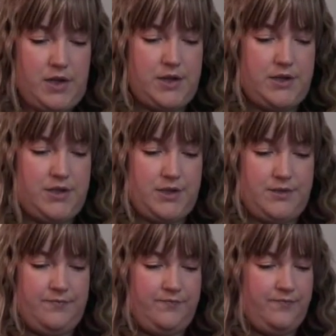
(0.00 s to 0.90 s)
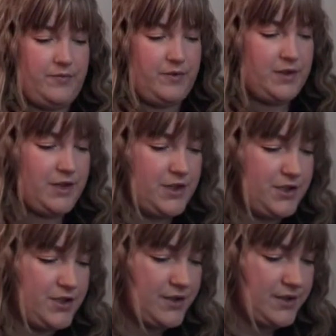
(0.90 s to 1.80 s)
it's
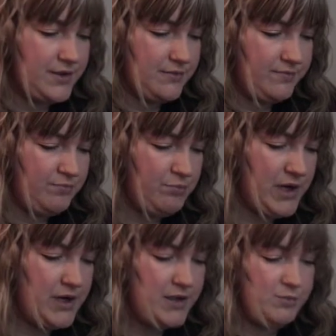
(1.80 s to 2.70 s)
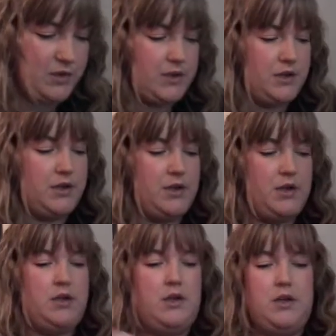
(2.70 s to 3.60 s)
just my husband.
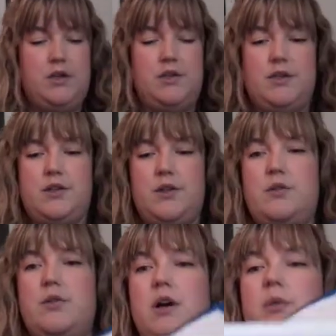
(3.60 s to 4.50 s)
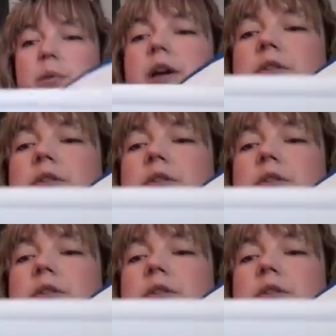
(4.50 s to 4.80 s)
So I